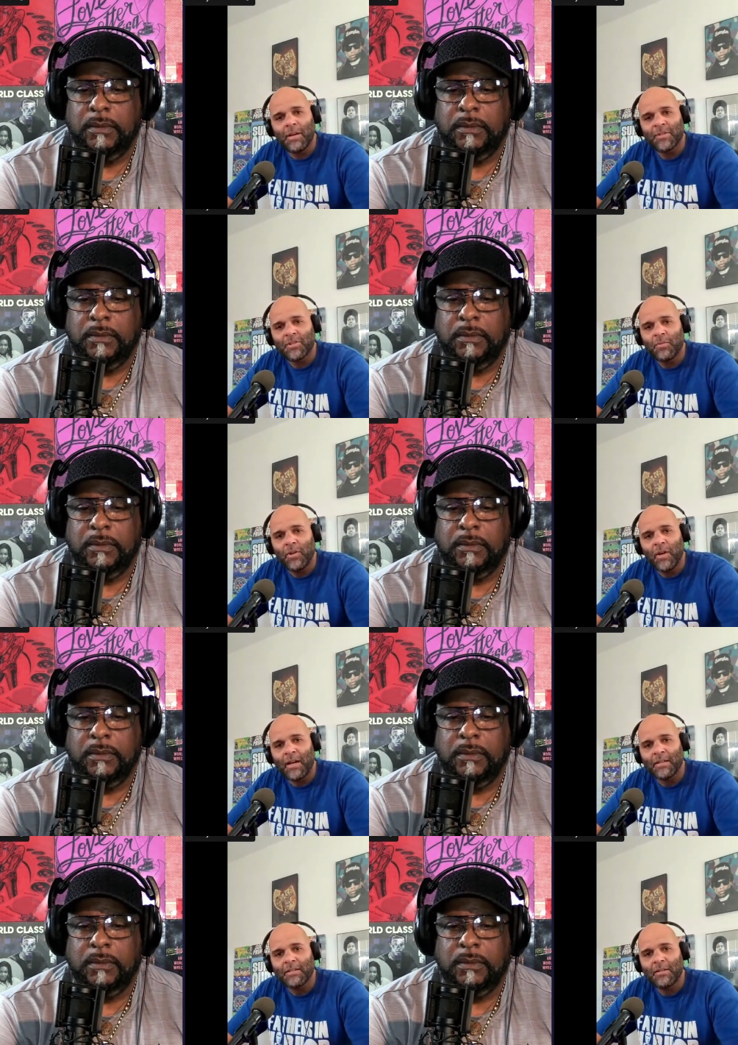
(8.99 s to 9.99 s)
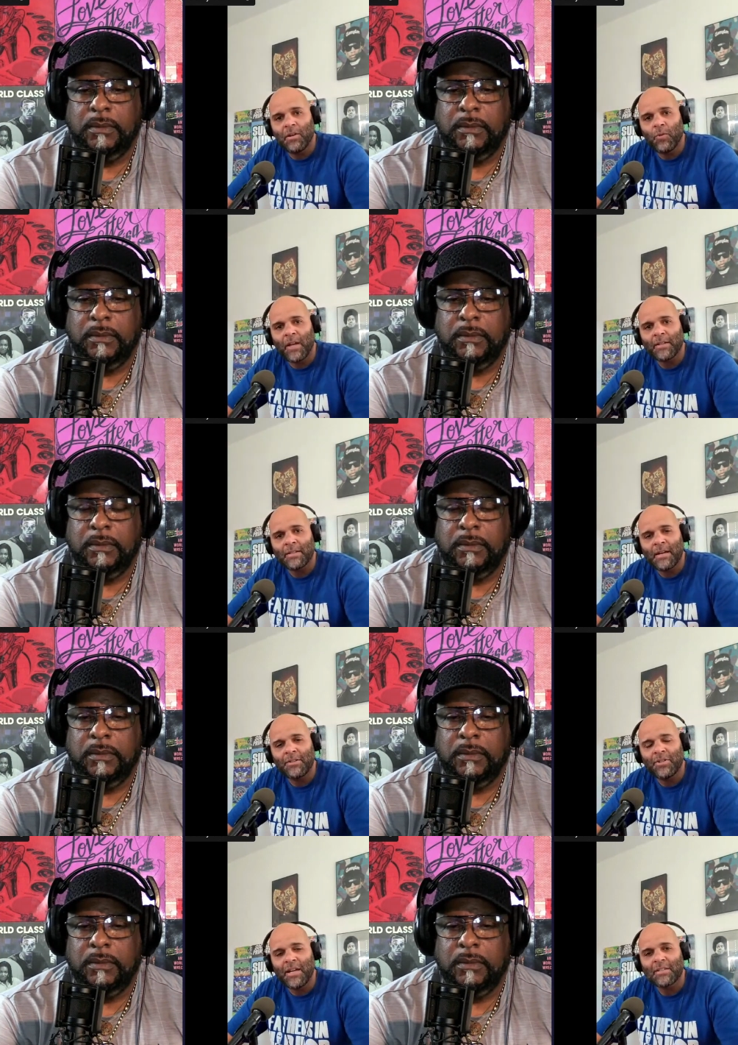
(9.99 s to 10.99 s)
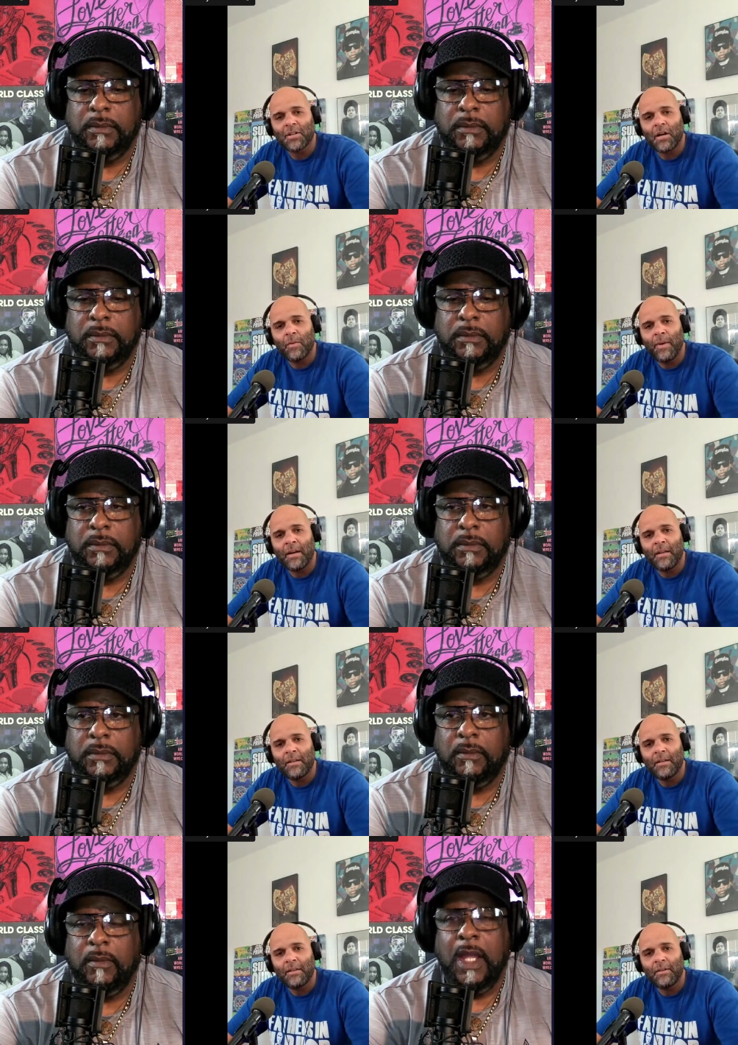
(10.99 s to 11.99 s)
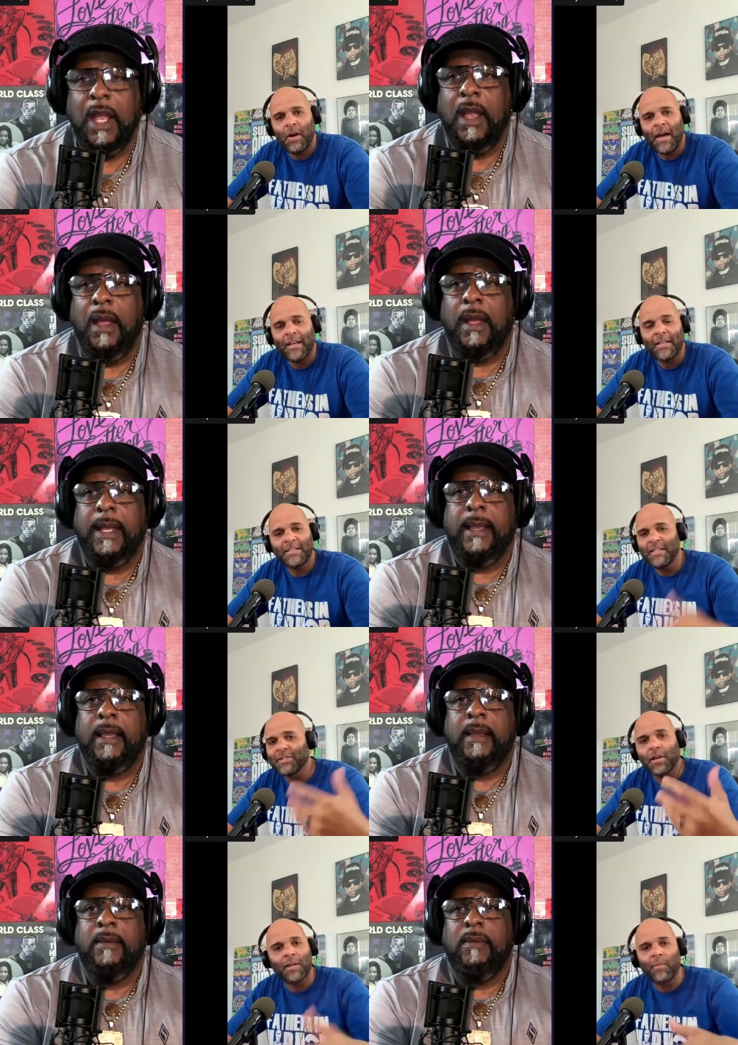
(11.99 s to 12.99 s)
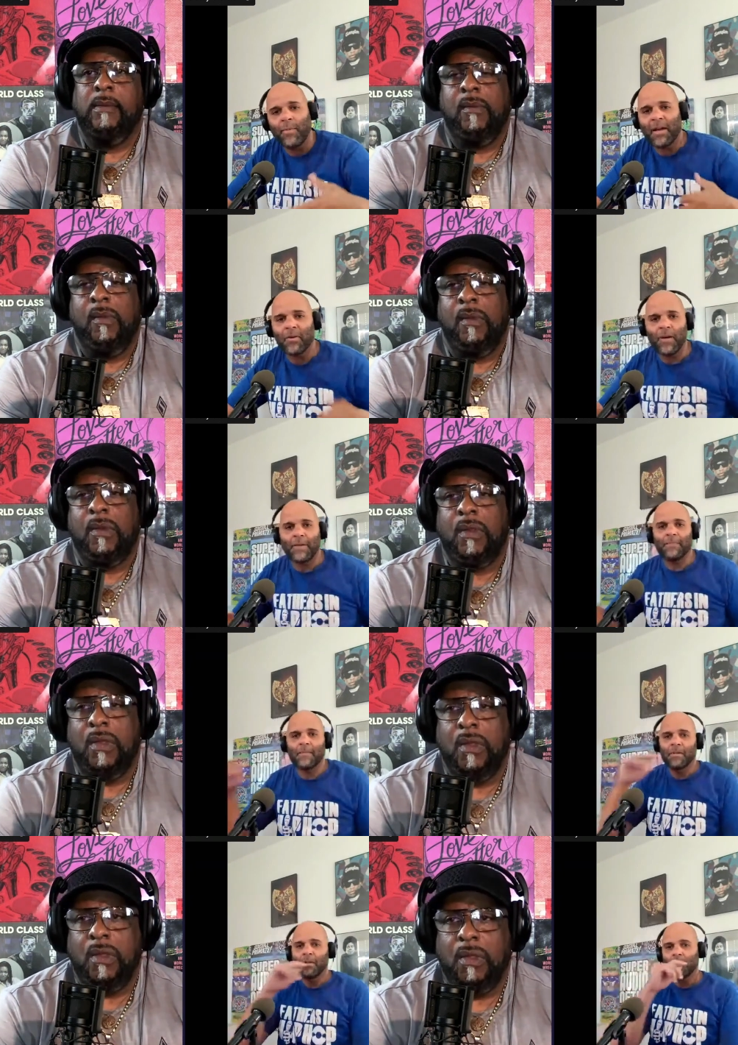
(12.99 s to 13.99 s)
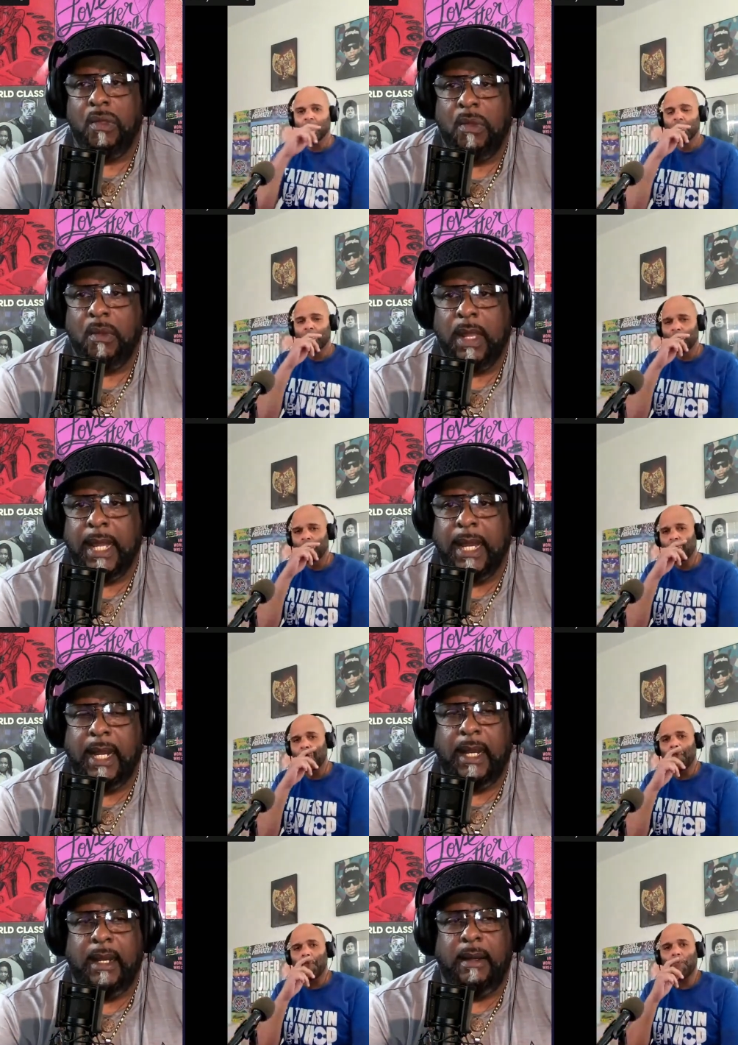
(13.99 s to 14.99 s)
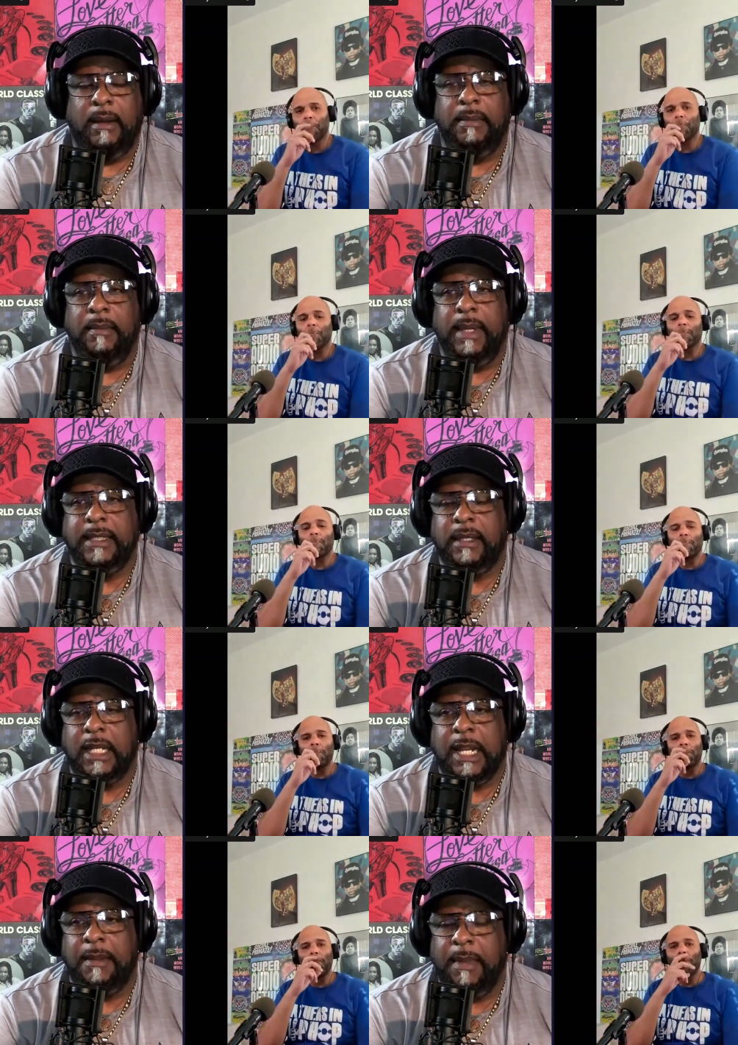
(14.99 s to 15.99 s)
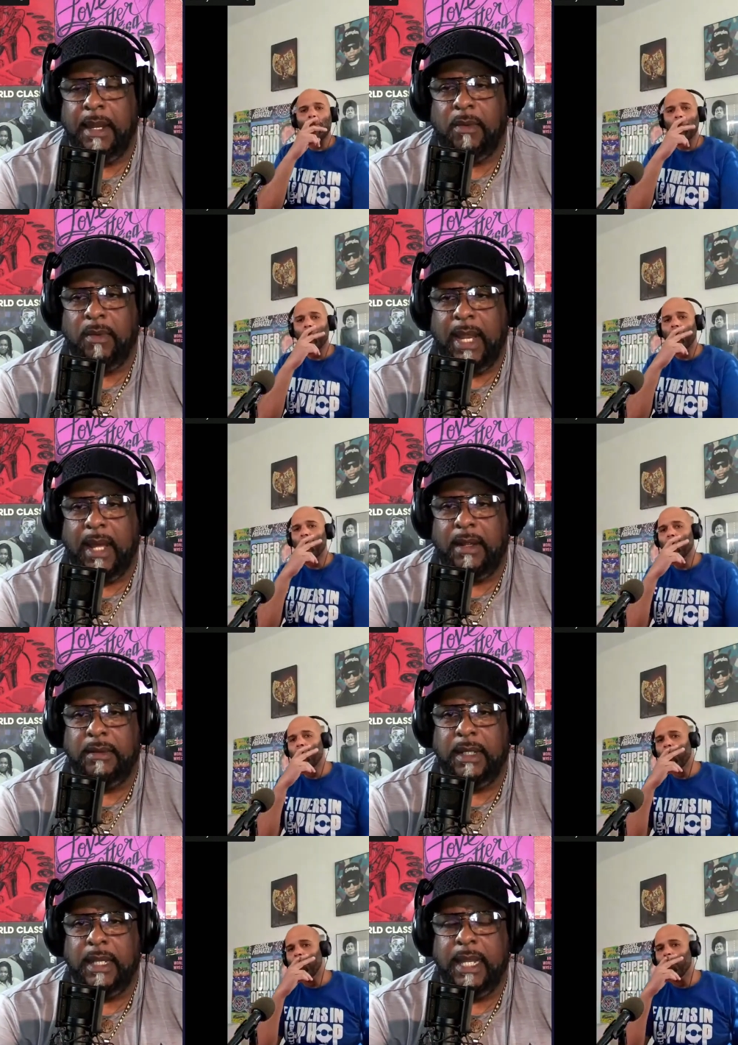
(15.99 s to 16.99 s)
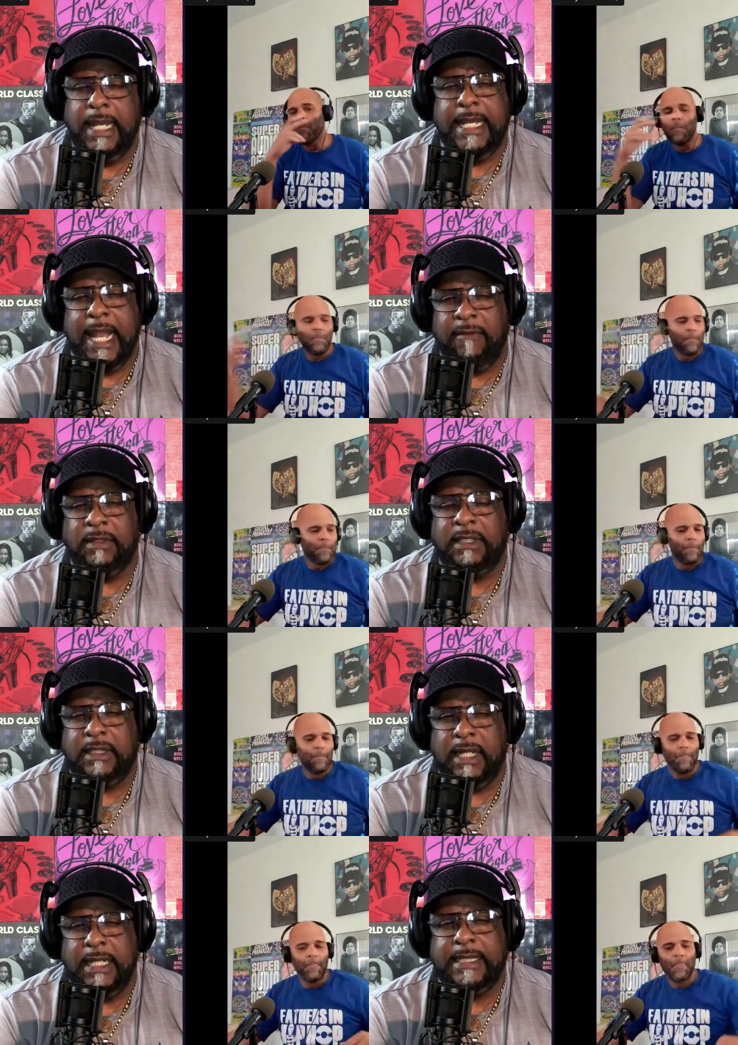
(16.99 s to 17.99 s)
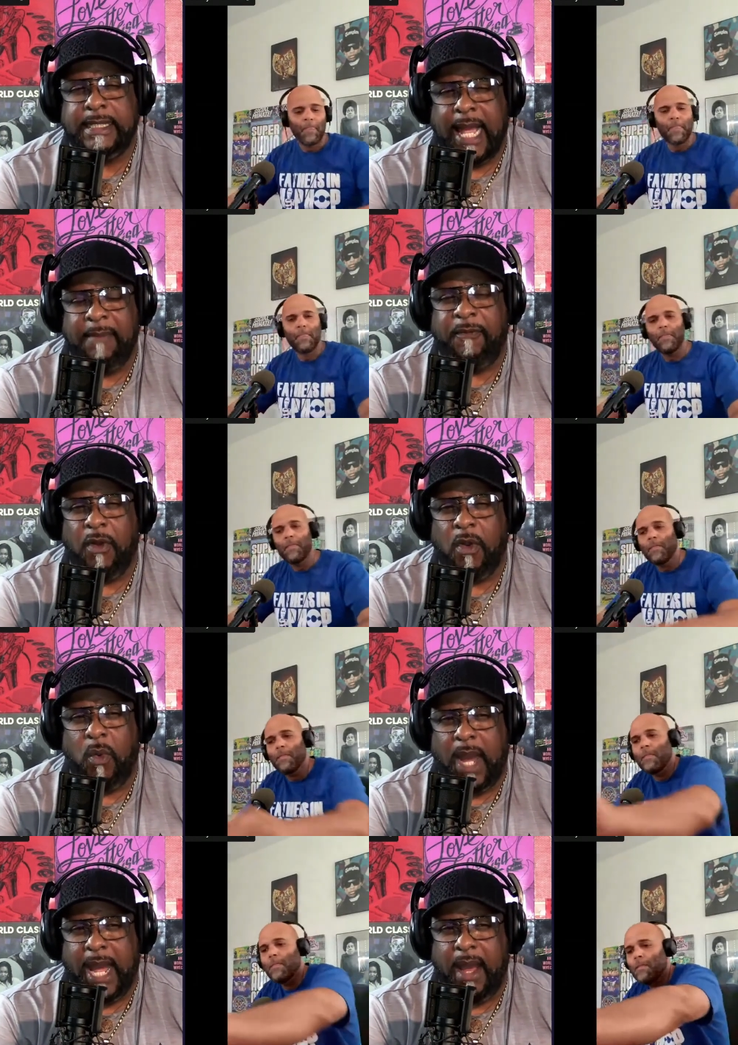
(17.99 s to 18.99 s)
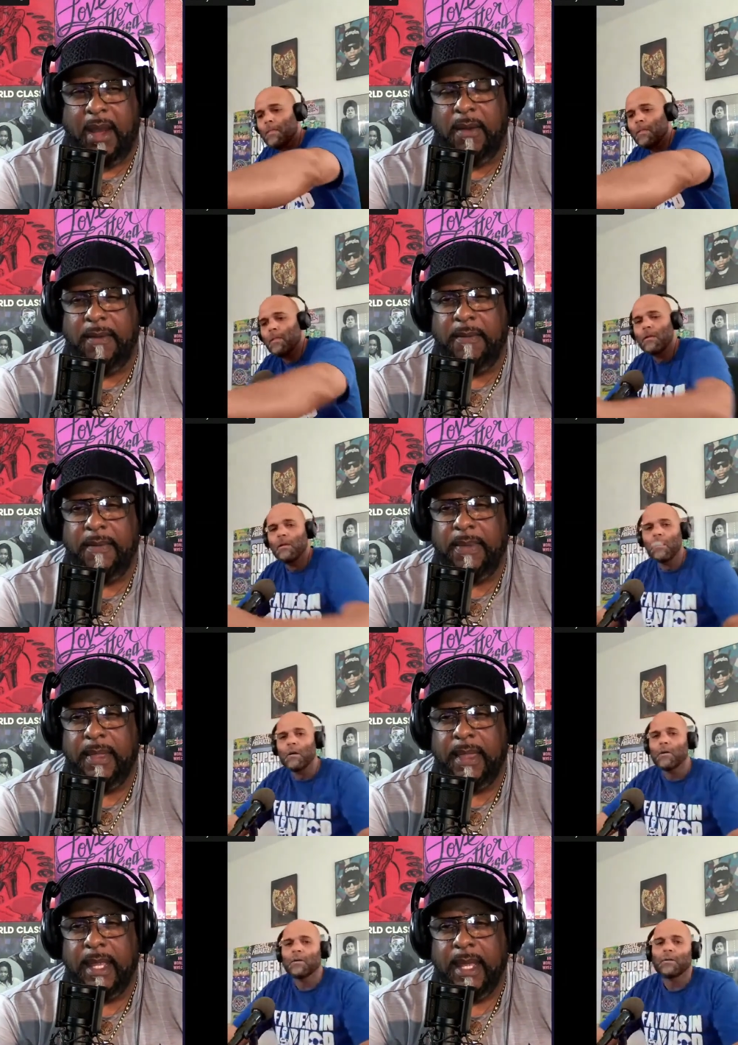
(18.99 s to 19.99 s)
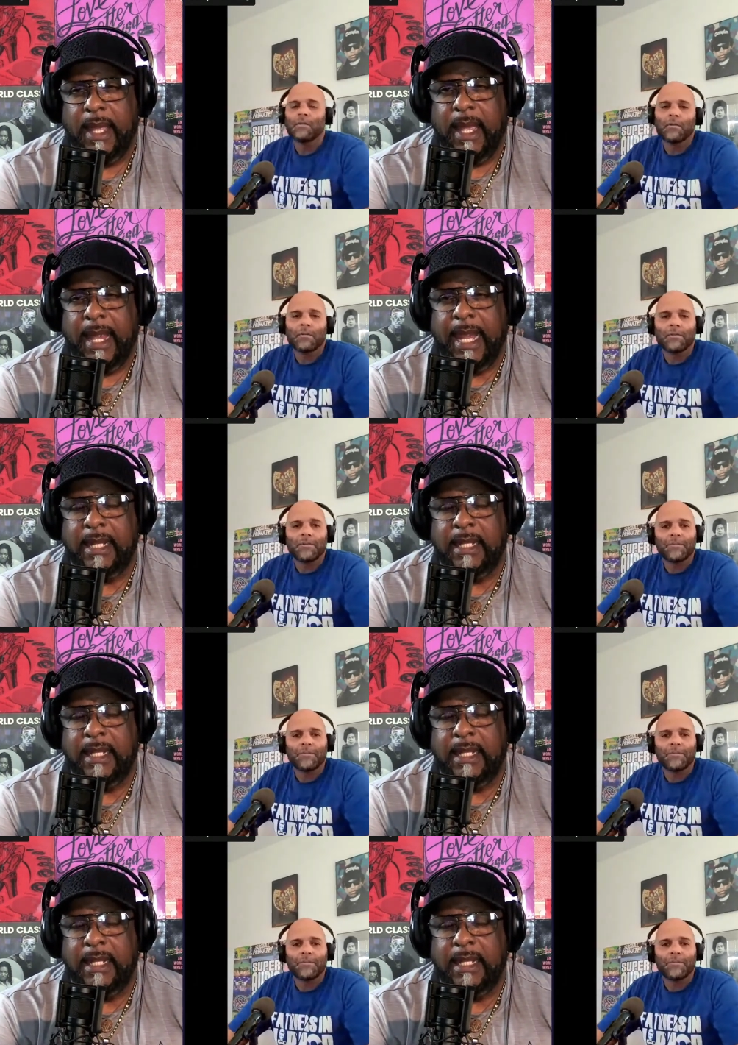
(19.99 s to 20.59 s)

Speaker 1: you? I'm assuming you guys, you know, reconciled. Did you guys talk about it? You know, how did Eazy start coming back around?
Speaker 2: Um, he started coming back around. He never he stopped for a while, and